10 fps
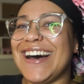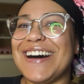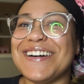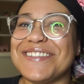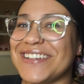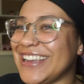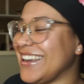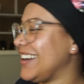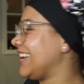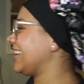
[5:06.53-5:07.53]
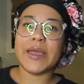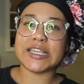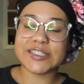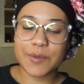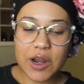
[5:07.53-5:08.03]
Oh my god,
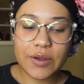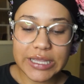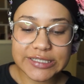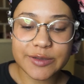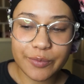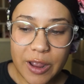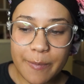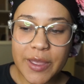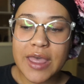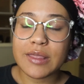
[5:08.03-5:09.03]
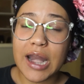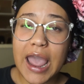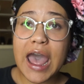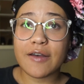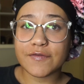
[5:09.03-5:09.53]
because tomorrow is the prep, the day
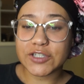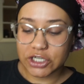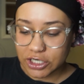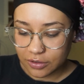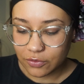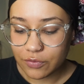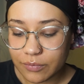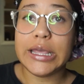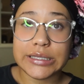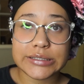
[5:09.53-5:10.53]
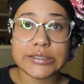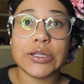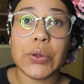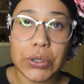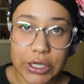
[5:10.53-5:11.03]
after is the
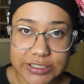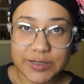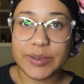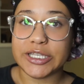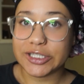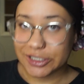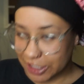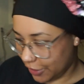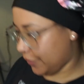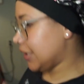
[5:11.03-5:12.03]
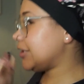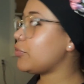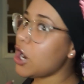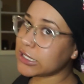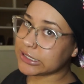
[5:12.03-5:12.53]
colonoscopy, so it's a
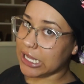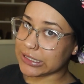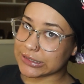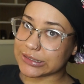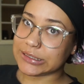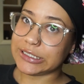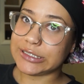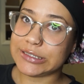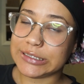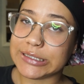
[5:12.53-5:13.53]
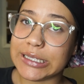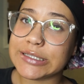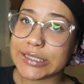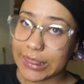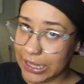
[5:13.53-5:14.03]
process. It's a
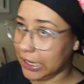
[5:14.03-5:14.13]
thing.